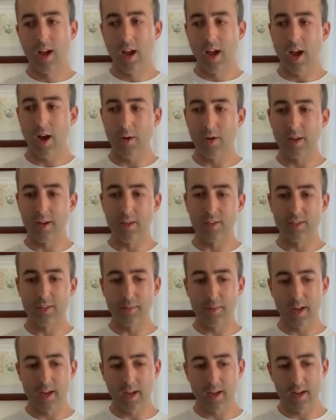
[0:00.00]
how I use the
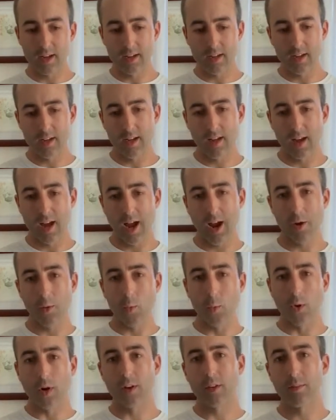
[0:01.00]
bag, how it
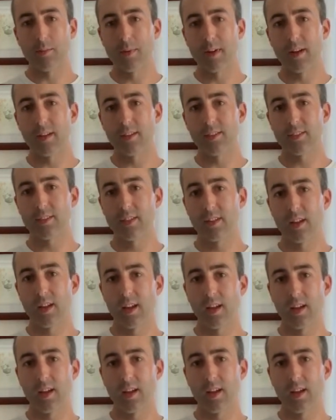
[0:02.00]
works best,